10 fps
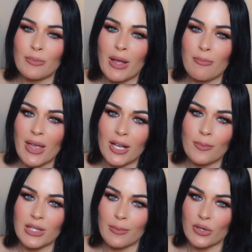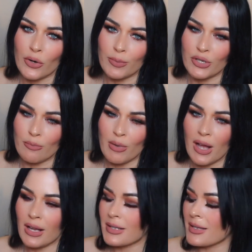my makeup subscription
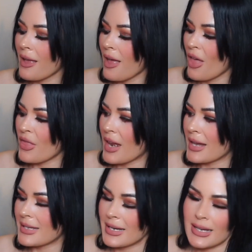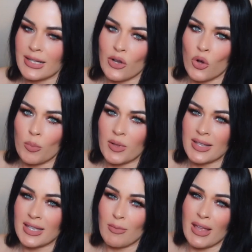box that I didn't get to open.
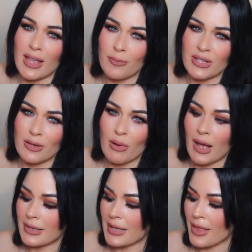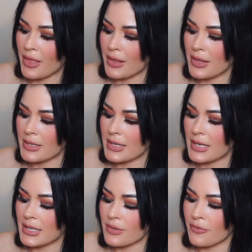This is my Ipsy box. I think this
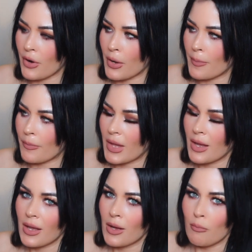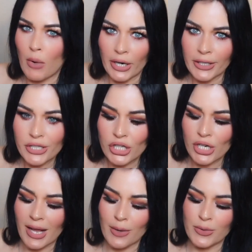is from March.
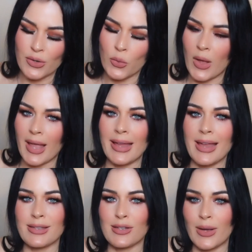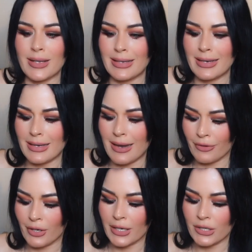I was away, and so I
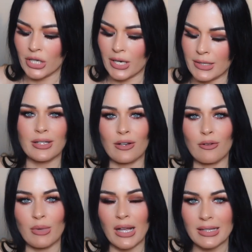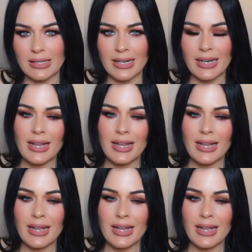never got a chance to unbox it.